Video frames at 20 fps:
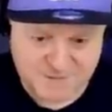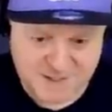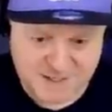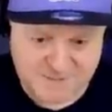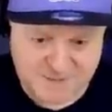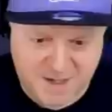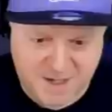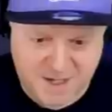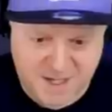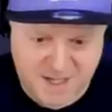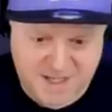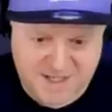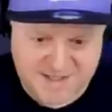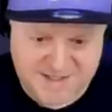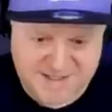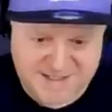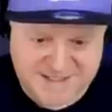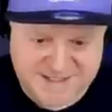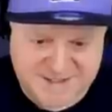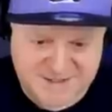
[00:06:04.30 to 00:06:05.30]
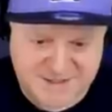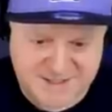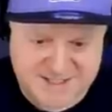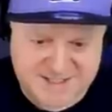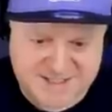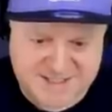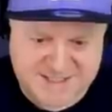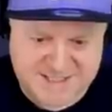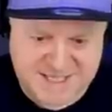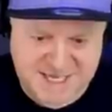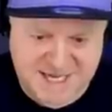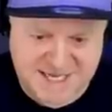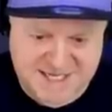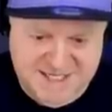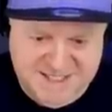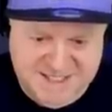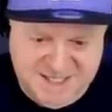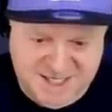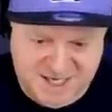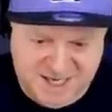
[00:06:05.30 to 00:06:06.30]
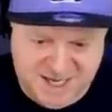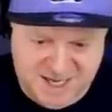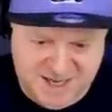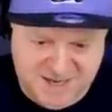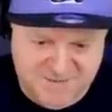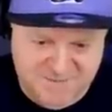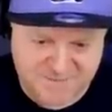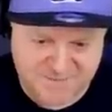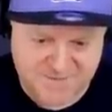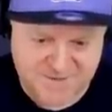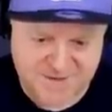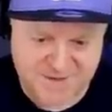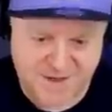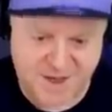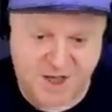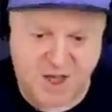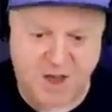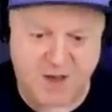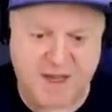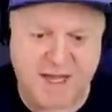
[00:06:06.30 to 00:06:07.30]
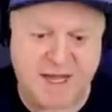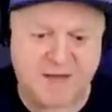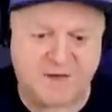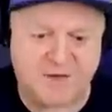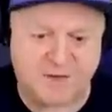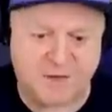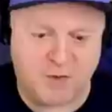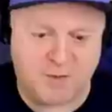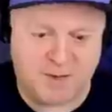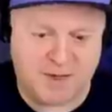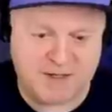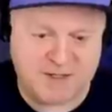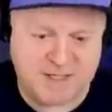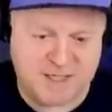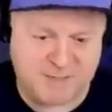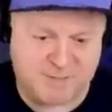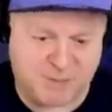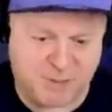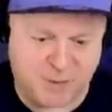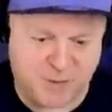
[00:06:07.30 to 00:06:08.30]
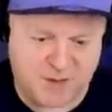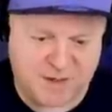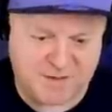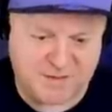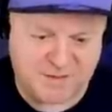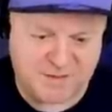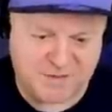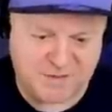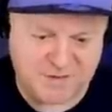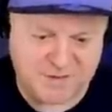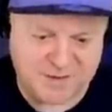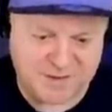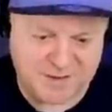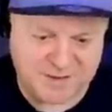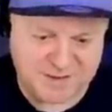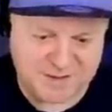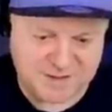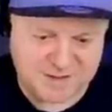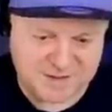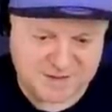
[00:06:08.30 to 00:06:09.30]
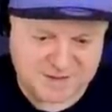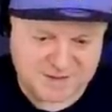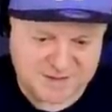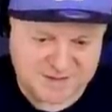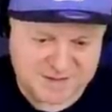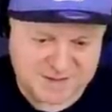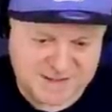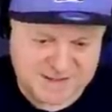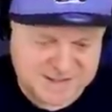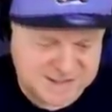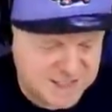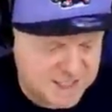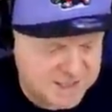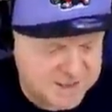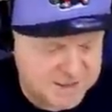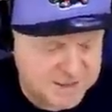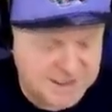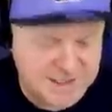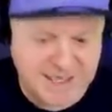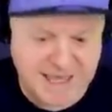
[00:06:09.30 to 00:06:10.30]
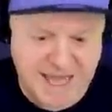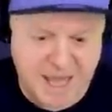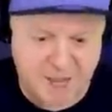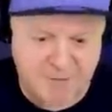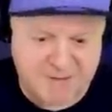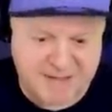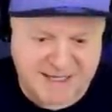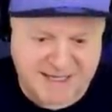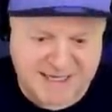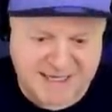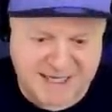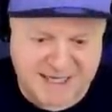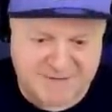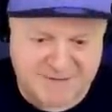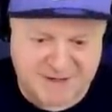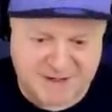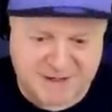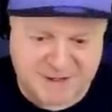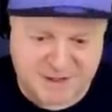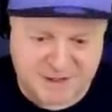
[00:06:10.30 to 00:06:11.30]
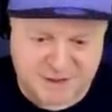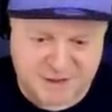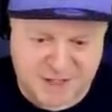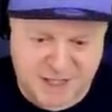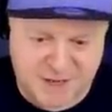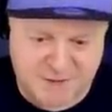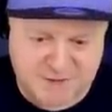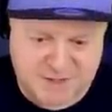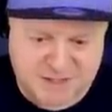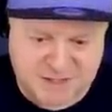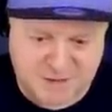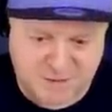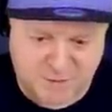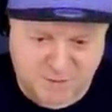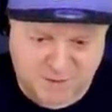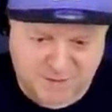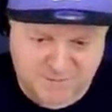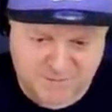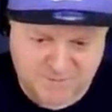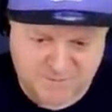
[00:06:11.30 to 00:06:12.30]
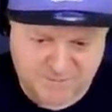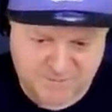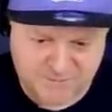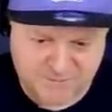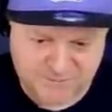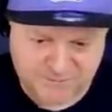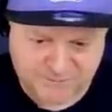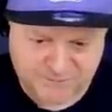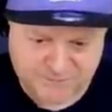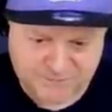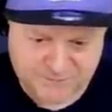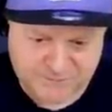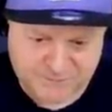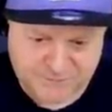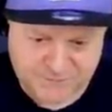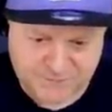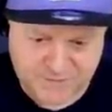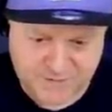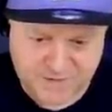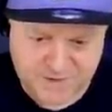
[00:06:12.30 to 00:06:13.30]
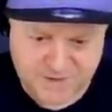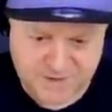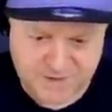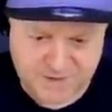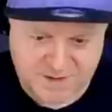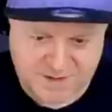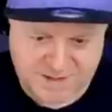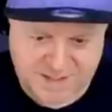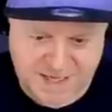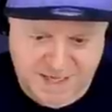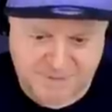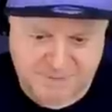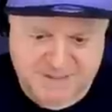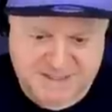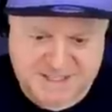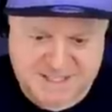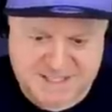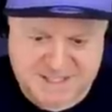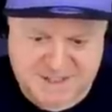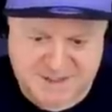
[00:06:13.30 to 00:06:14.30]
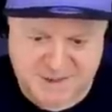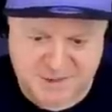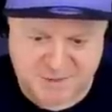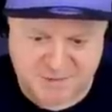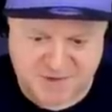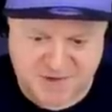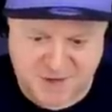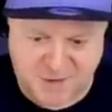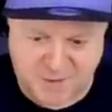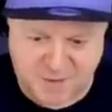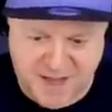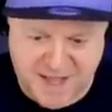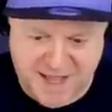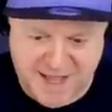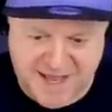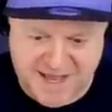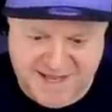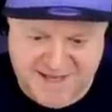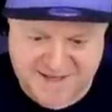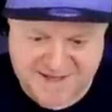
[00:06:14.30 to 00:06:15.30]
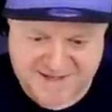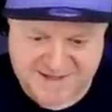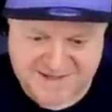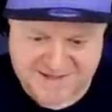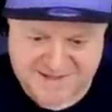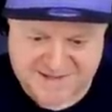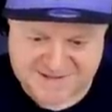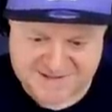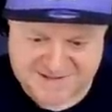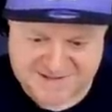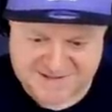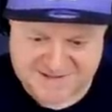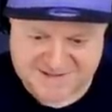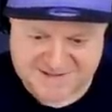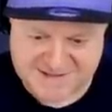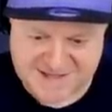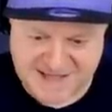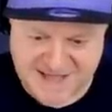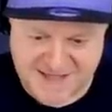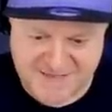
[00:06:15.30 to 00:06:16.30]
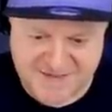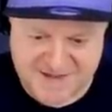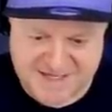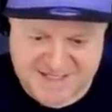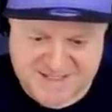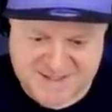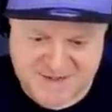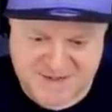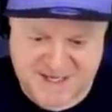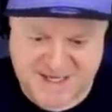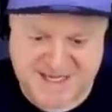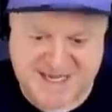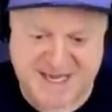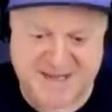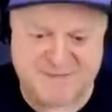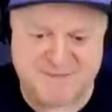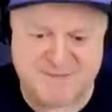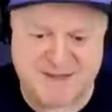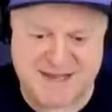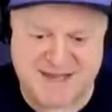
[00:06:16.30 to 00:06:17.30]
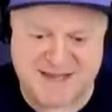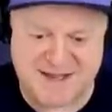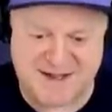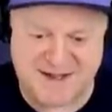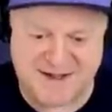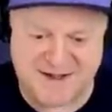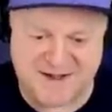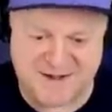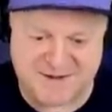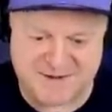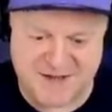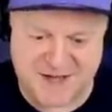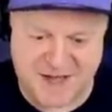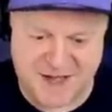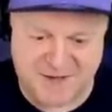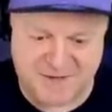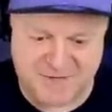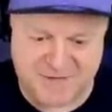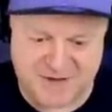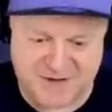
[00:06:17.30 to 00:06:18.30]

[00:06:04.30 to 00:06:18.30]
Come on, he's gonna just take his time. Oh, he has so much hit points. He's not gonna allow me to get even close to him. Yup, he's just gonna run away, and then he's gonna get me. Oh no,